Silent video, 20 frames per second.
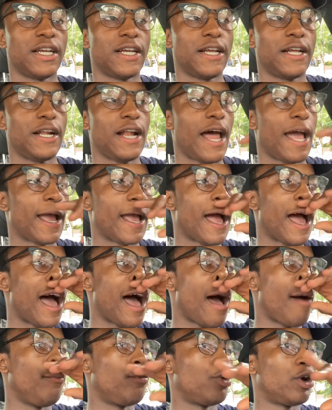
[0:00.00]
like, I
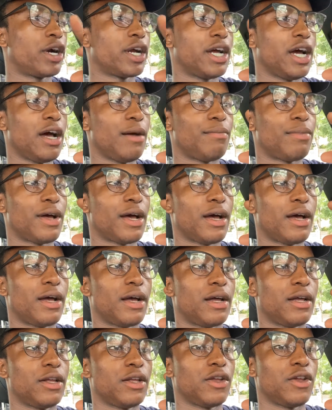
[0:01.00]
brung up,
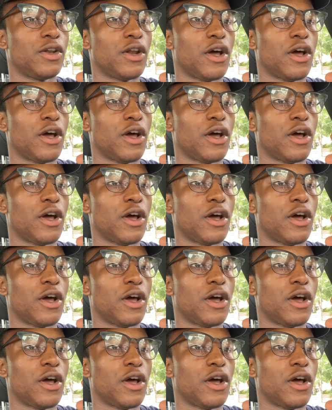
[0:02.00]
I